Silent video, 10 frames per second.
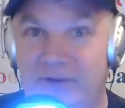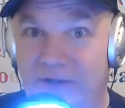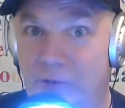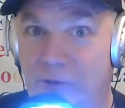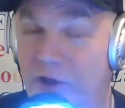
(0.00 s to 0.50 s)

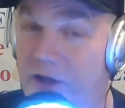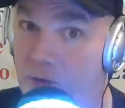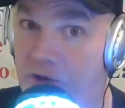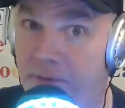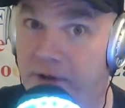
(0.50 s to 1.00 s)
That's really, if you
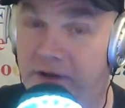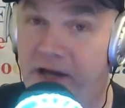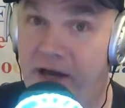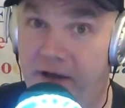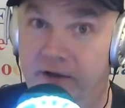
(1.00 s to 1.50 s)
want to boil it
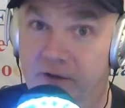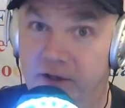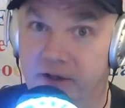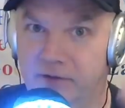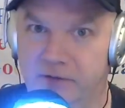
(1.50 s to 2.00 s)

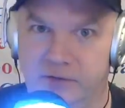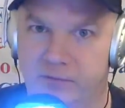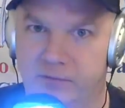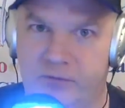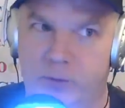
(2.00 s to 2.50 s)
down, and